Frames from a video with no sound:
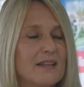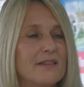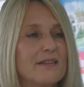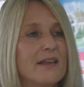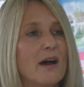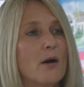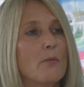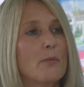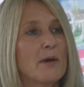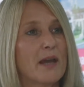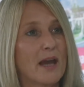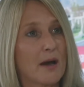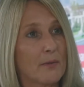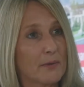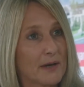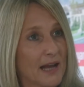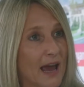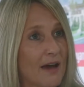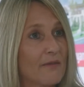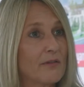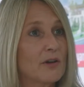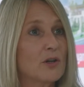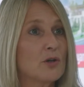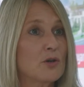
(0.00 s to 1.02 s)
They'll be able to
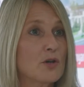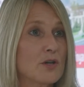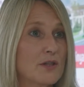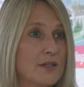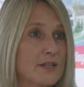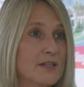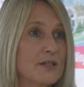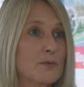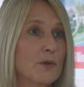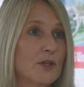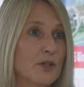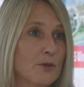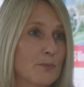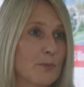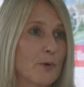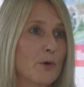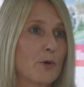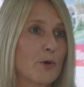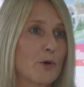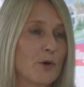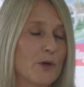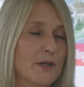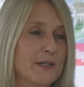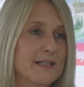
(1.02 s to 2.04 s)
have a look at the
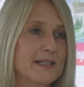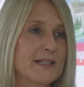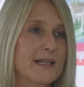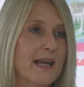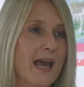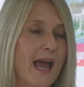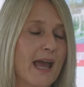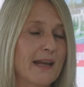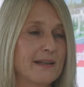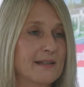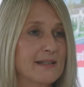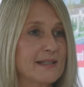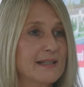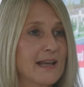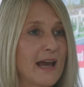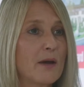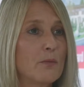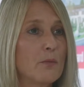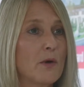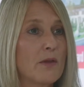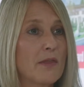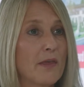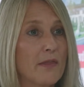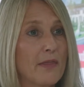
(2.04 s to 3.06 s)
switchboards and say
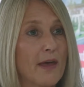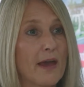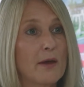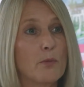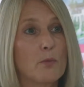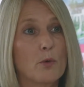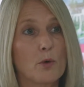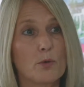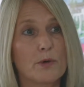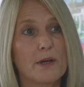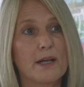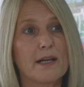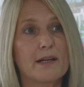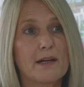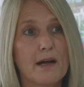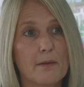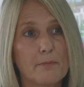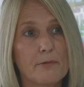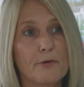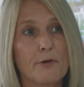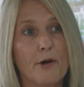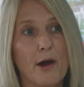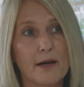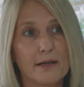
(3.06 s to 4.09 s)
whether they will need
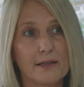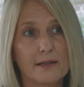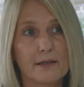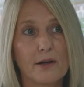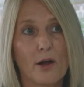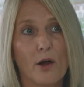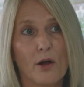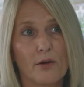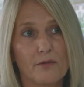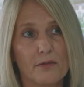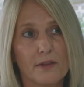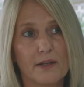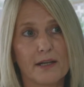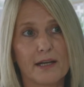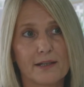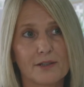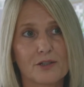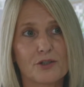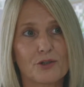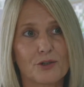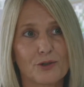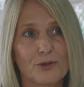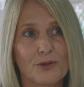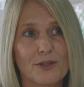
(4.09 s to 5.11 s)
upgrading over the
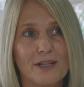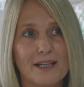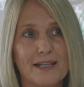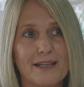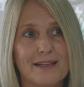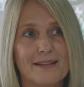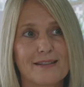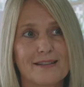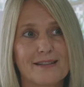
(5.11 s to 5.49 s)
next 2 years.